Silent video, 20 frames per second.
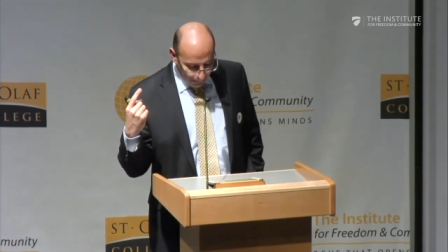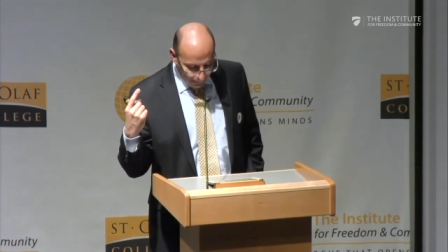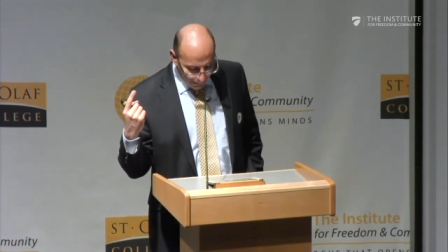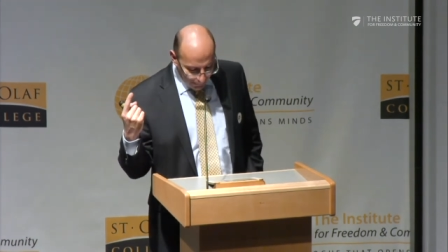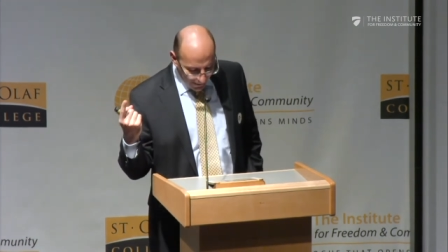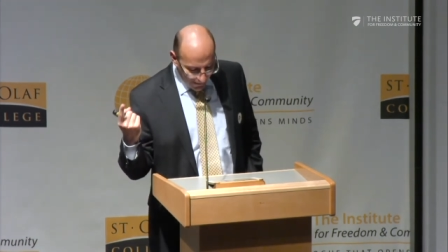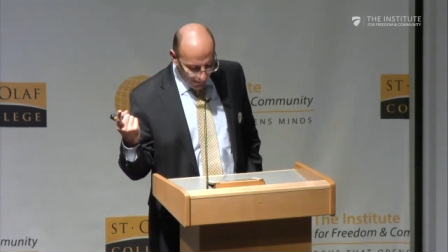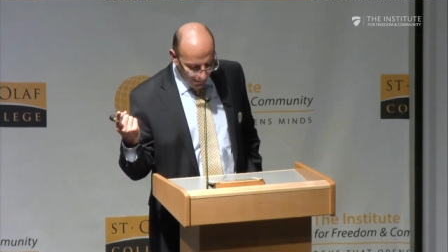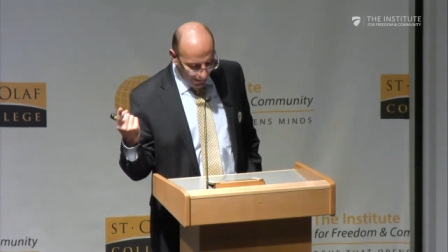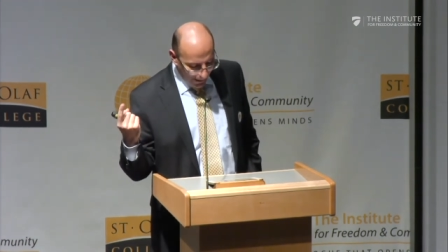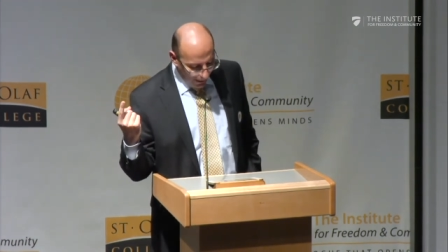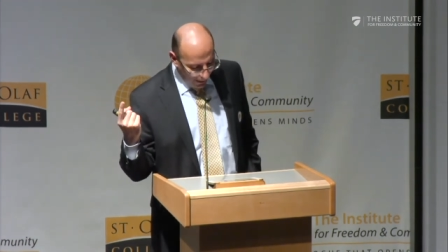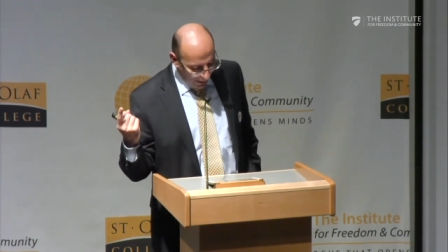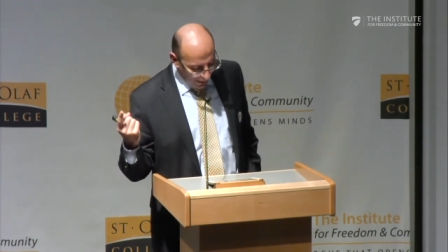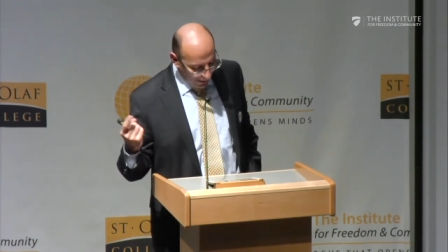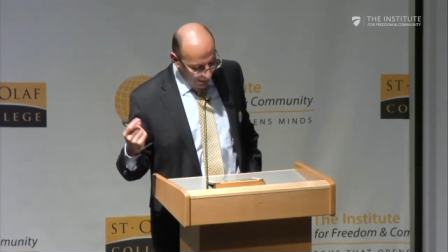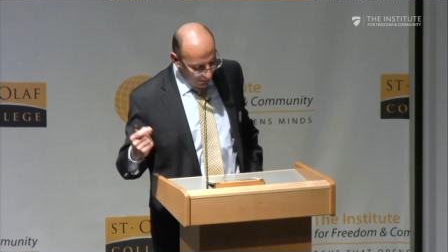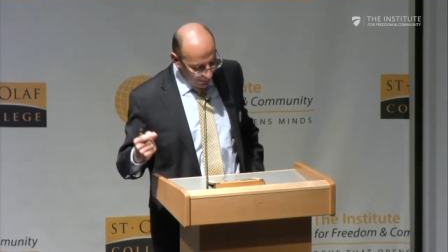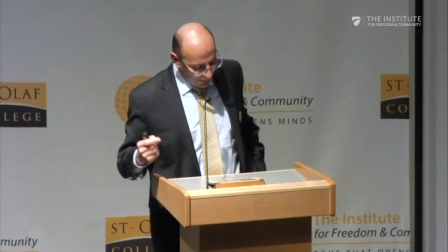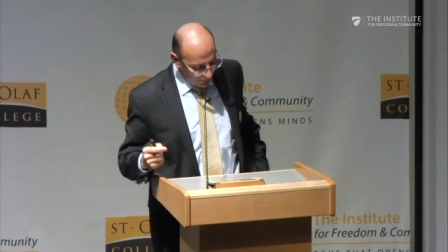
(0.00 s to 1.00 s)
pay a
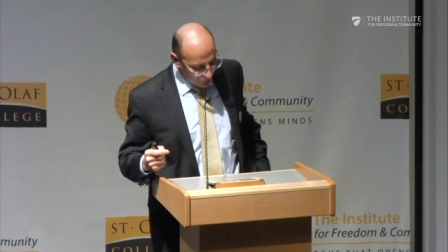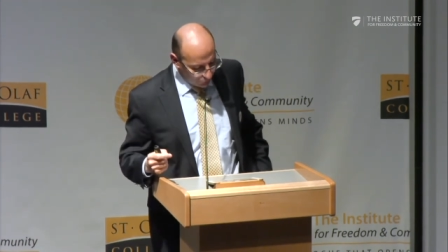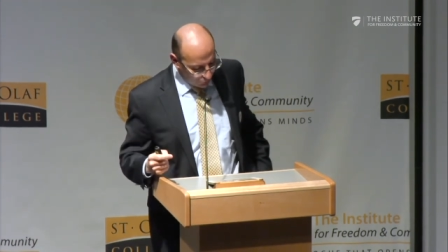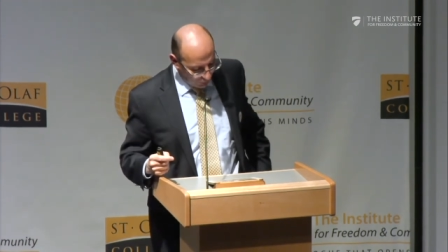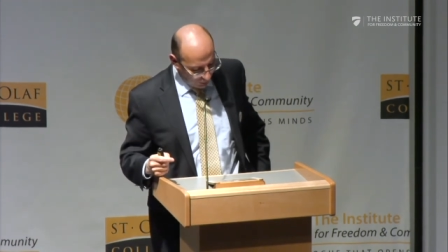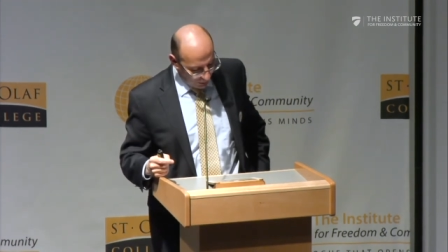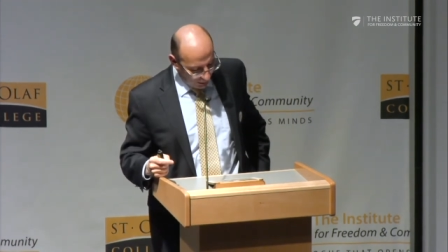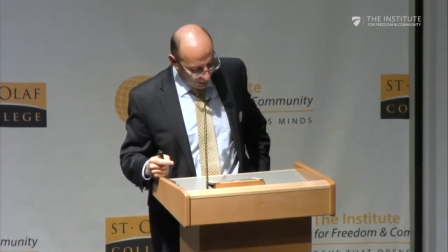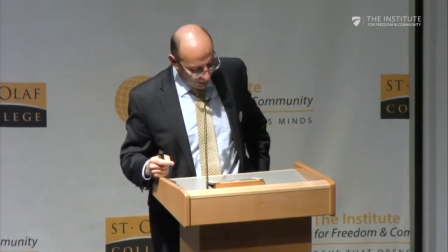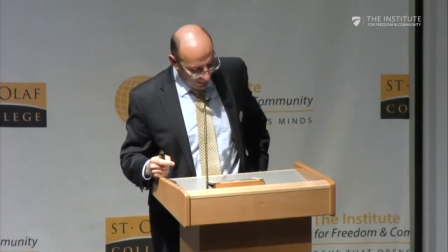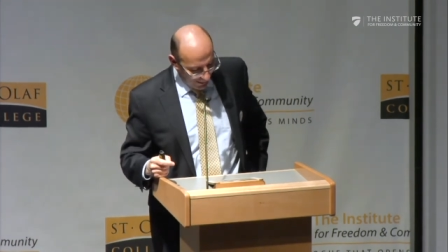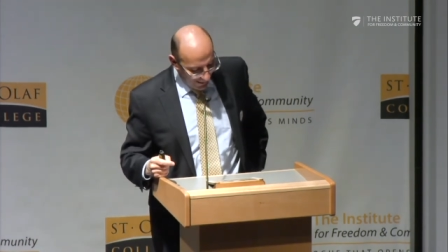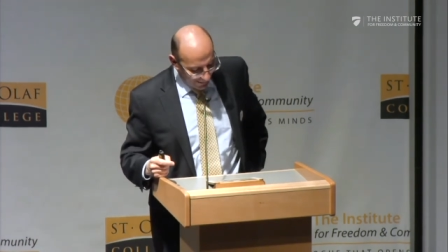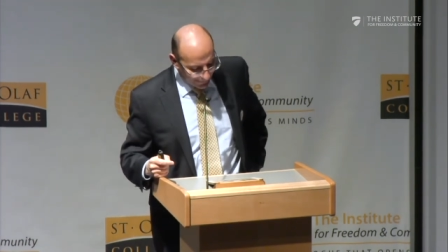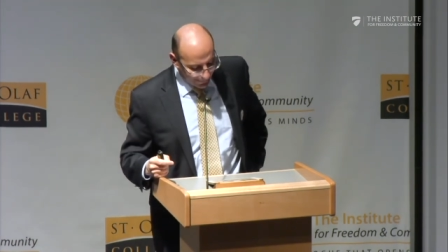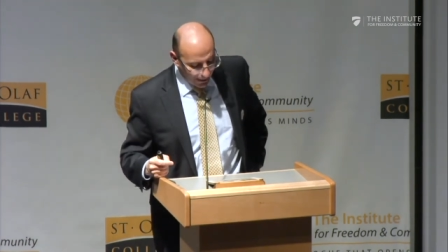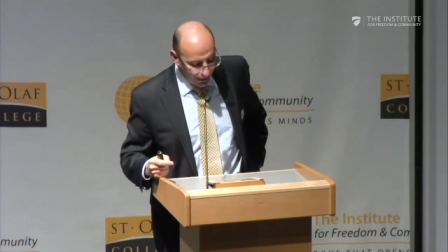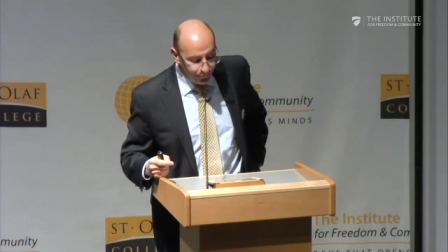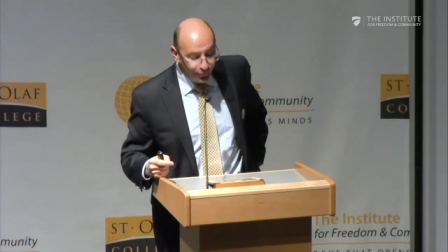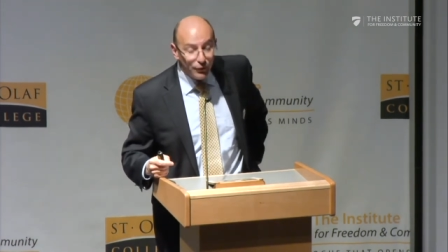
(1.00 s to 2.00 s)
high toll and
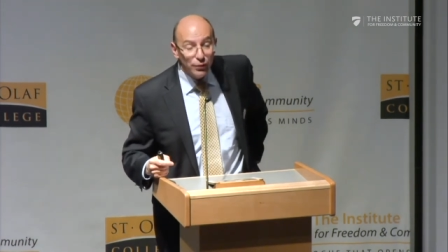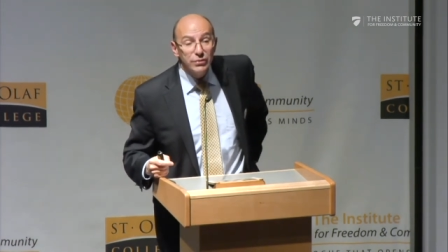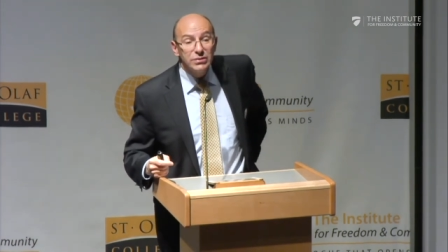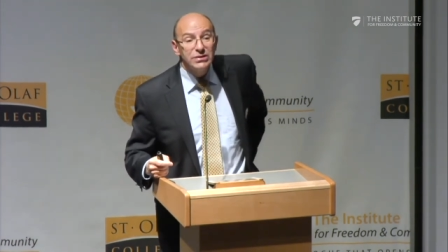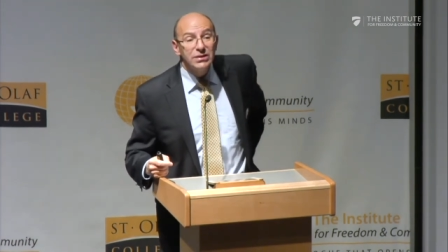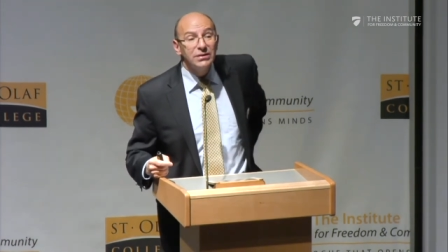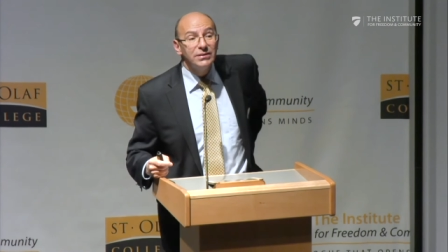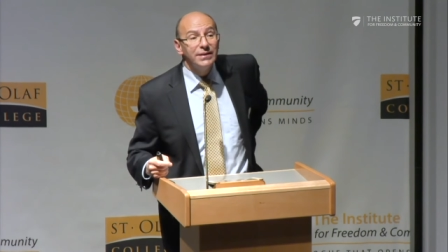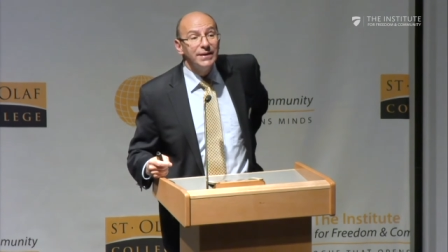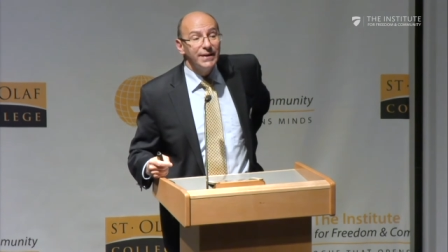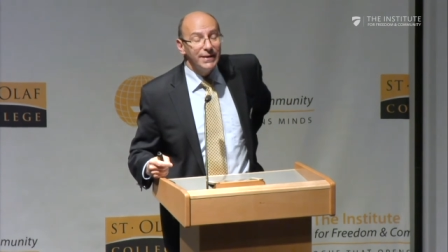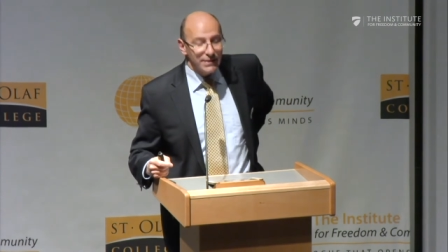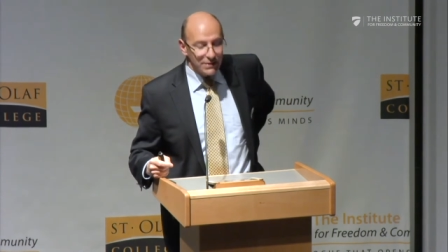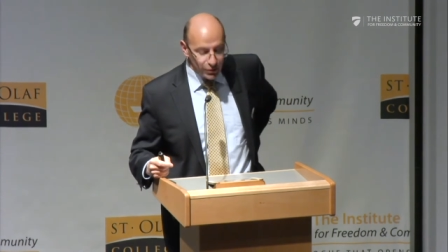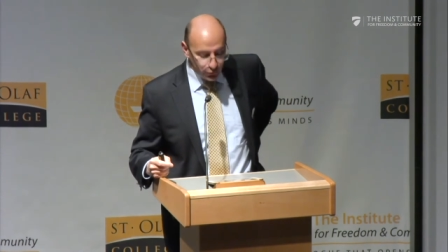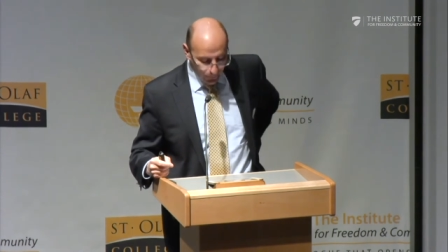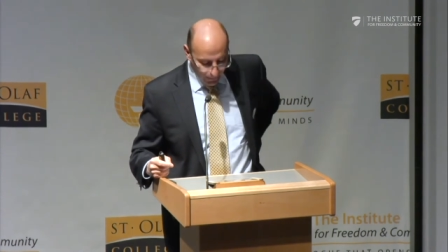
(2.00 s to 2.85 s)
diversity is